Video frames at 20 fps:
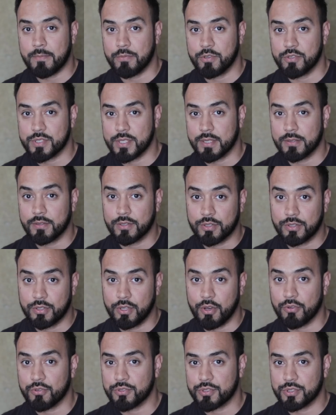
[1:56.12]
up using
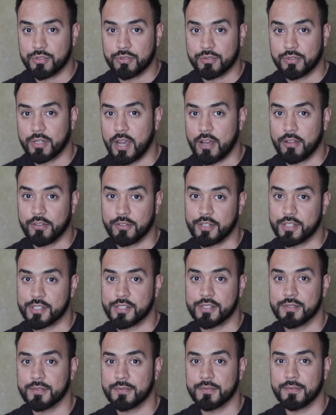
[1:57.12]
those 2
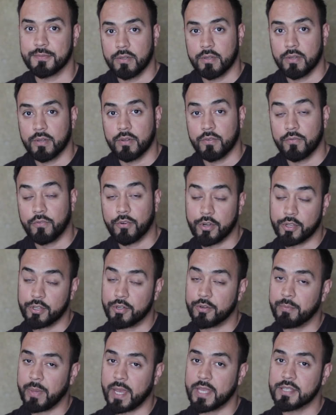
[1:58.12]
colors. For
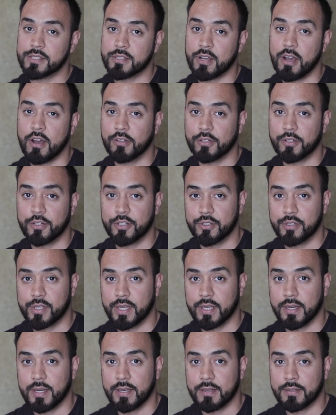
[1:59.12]
your base color, you
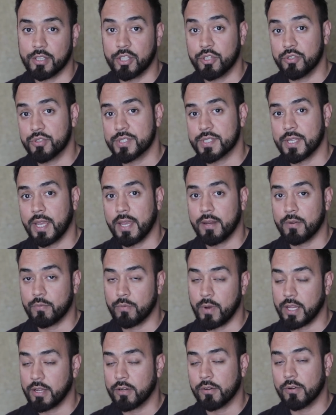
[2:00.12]
can use a
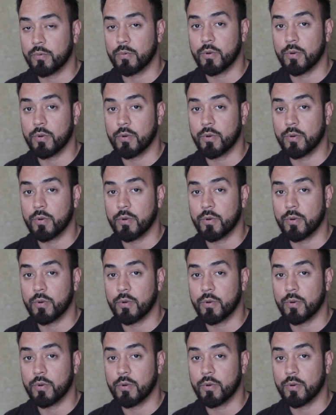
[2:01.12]
regular